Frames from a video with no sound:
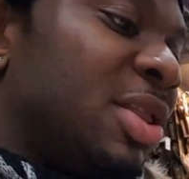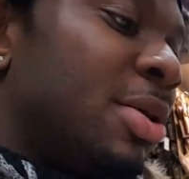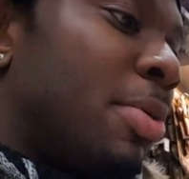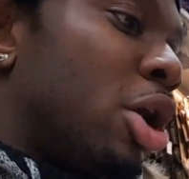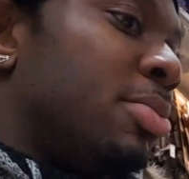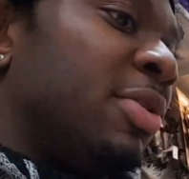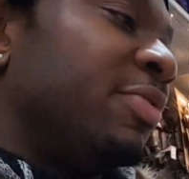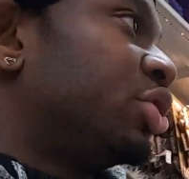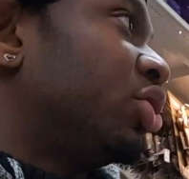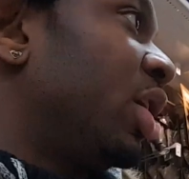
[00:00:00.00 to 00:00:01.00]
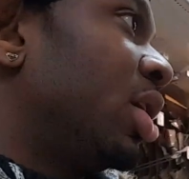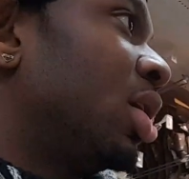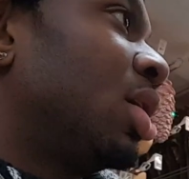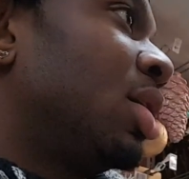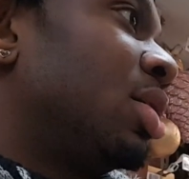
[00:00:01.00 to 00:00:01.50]
the bottom of the tree.
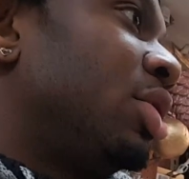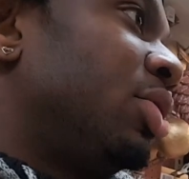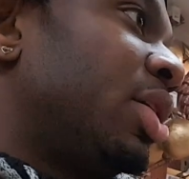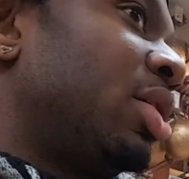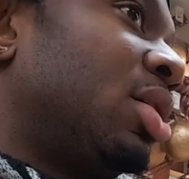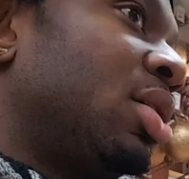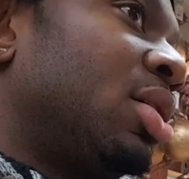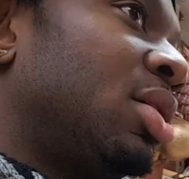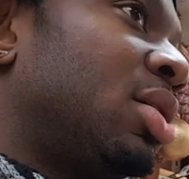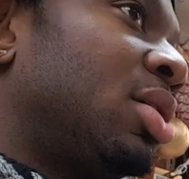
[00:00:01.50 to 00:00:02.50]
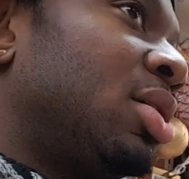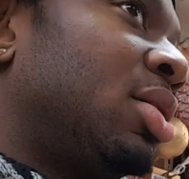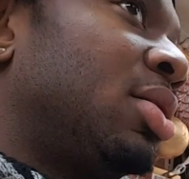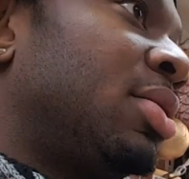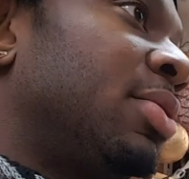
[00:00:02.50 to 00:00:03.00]
Yeah. You think?
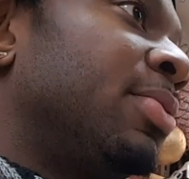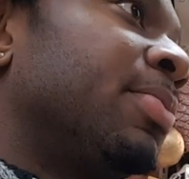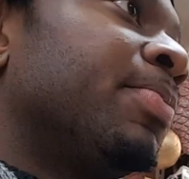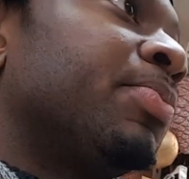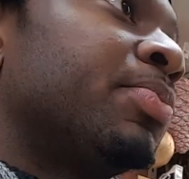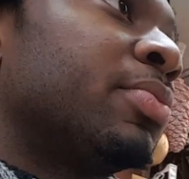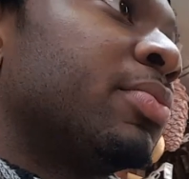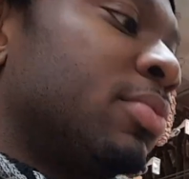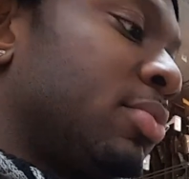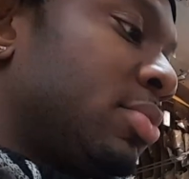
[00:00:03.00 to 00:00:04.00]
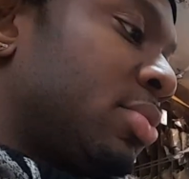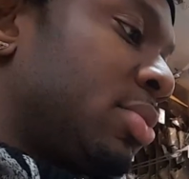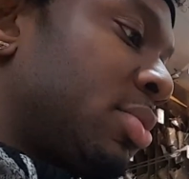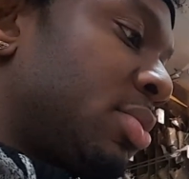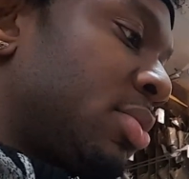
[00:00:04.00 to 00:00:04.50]
Bottom are for the
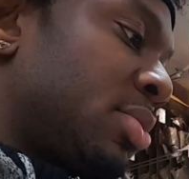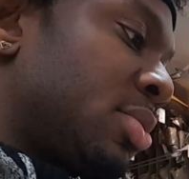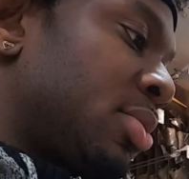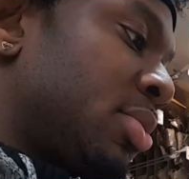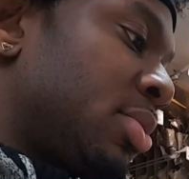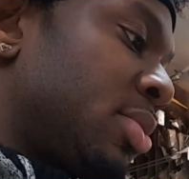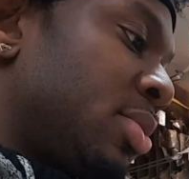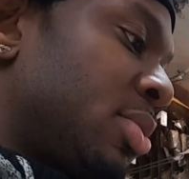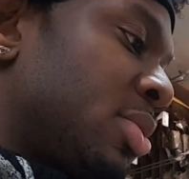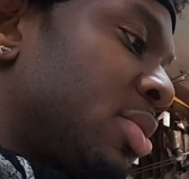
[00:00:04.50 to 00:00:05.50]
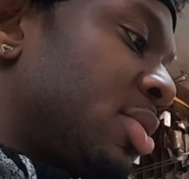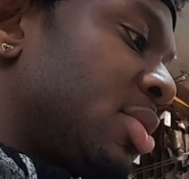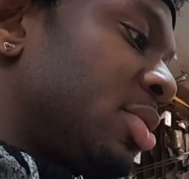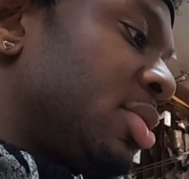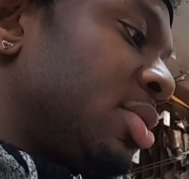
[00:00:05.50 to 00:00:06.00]
table. No.
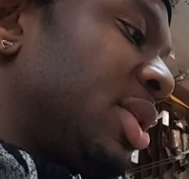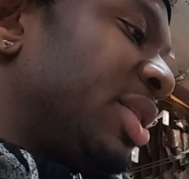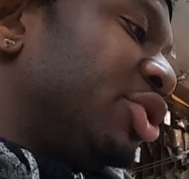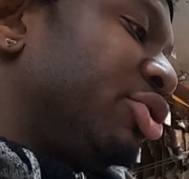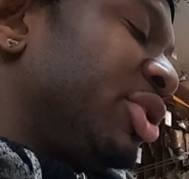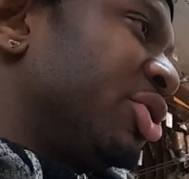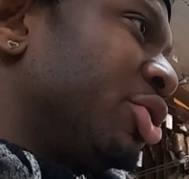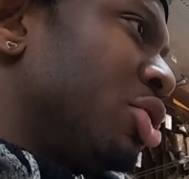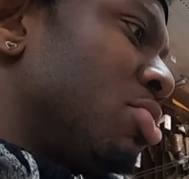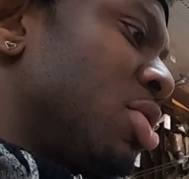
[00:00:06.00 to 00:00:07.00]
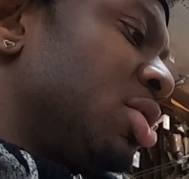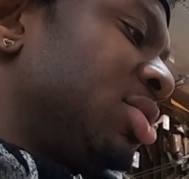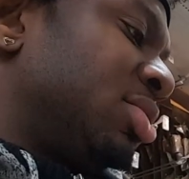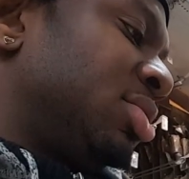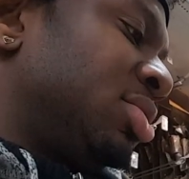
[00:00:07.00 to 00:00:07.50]
That the tree's gonna go on?
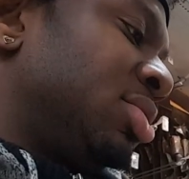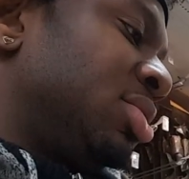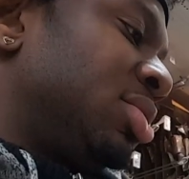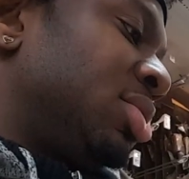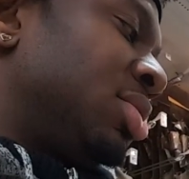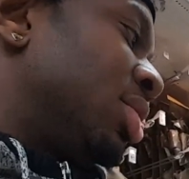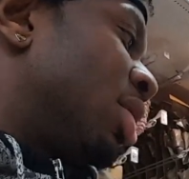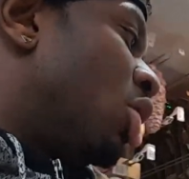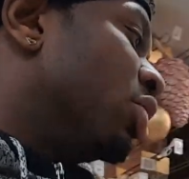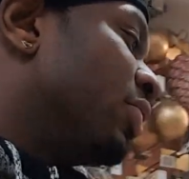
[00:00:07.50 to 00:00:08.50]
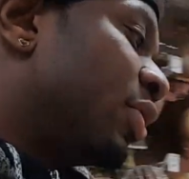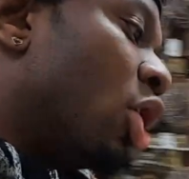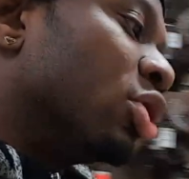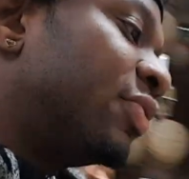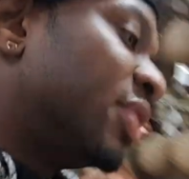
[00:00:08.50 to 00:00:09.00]
How did you? All of,
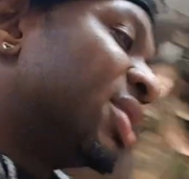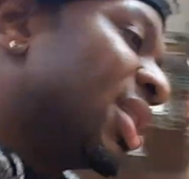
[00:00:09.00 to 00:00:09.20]
all of this